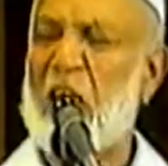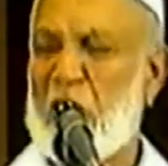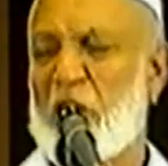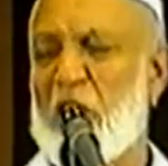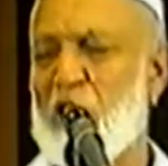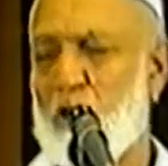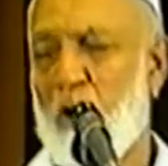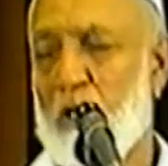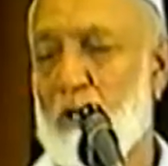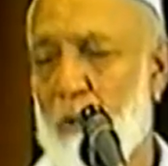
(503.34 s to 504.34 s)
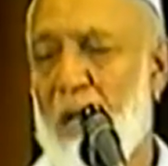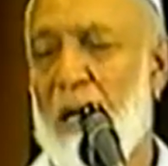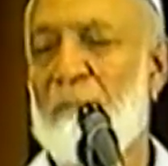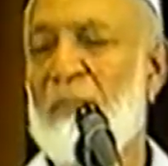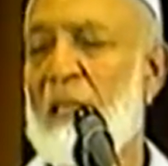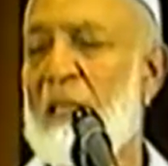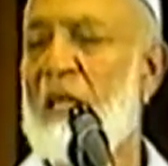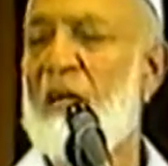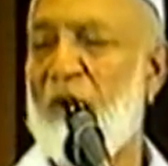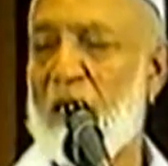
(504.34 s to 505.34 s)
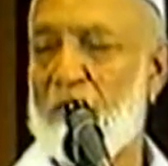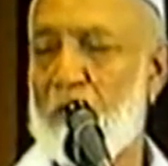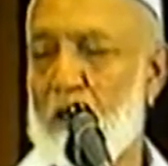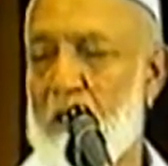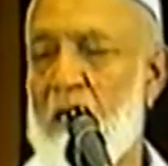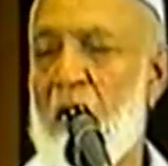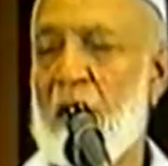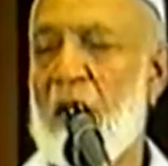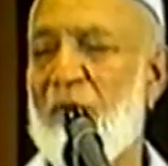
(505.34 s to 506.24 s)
Christian scholars today, the Revised Version,